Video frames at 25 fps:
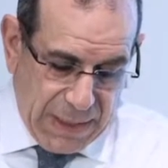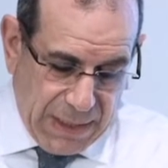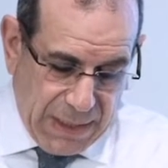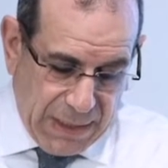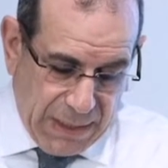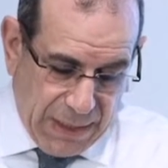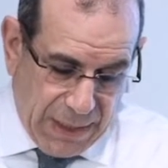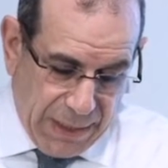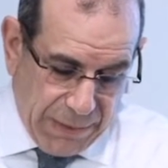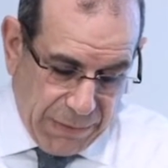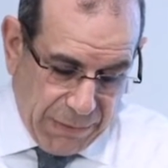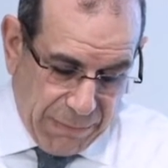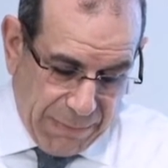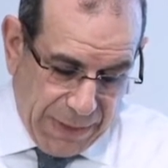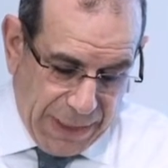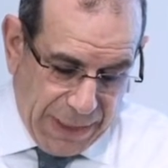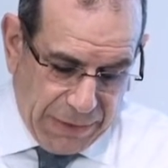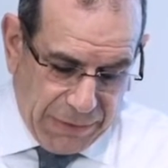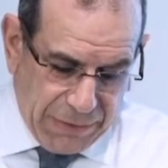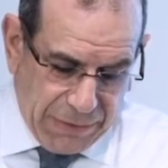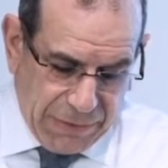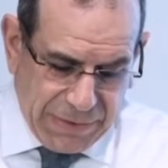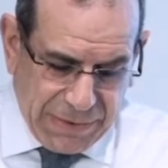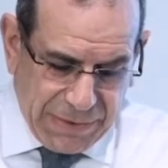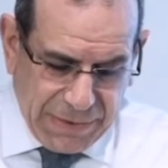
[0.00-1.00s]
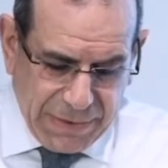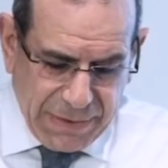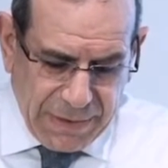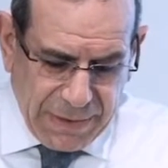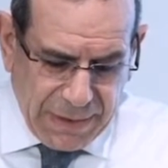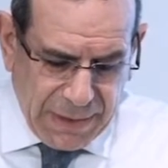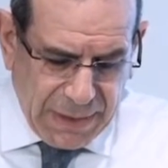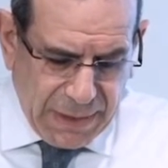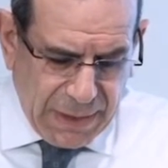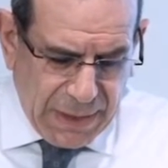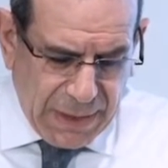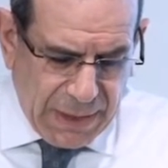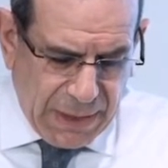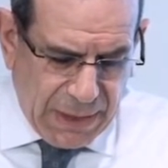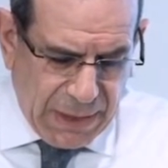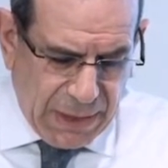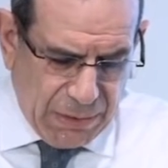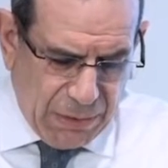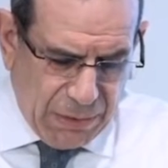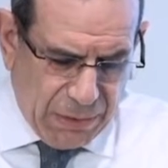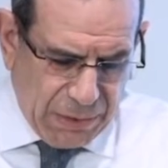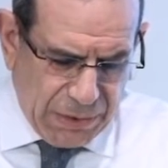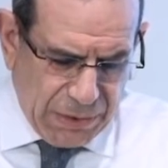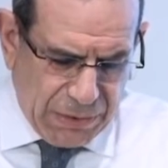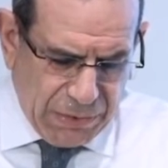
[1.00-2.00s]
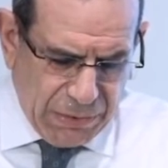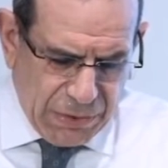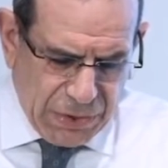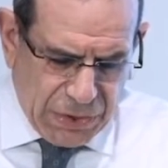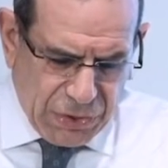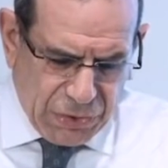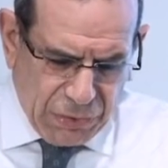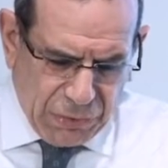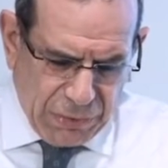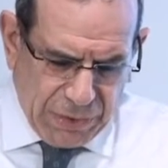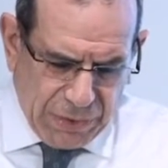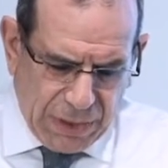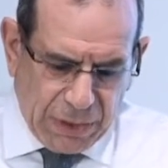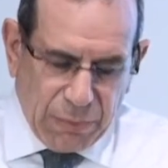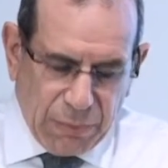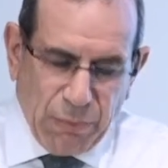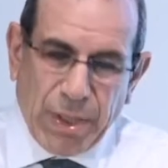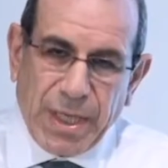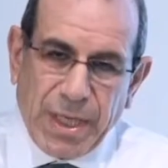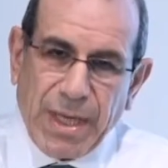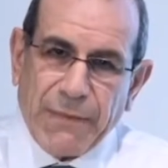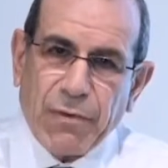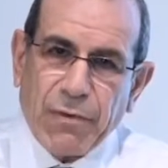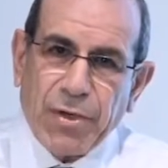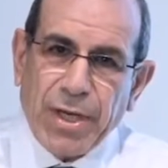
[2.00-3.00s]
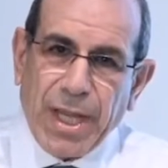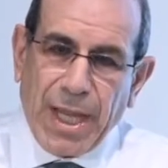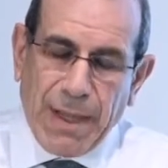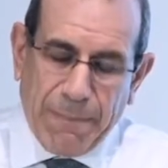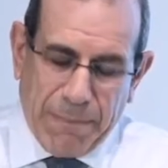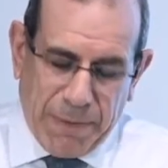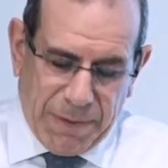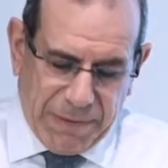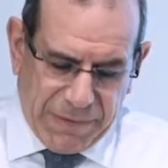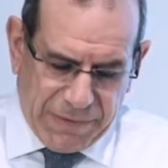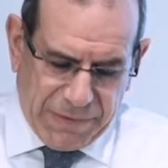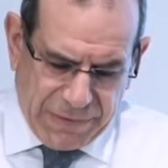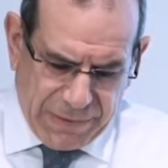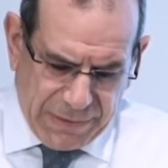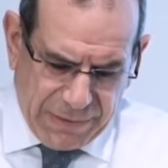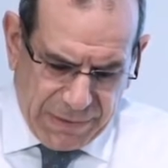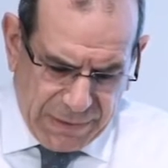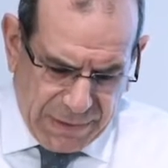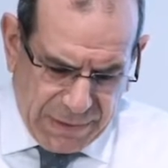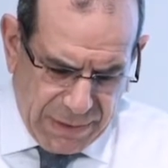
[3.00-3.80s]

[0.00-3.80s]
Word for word: and other matters in order to ensure that whatever happens,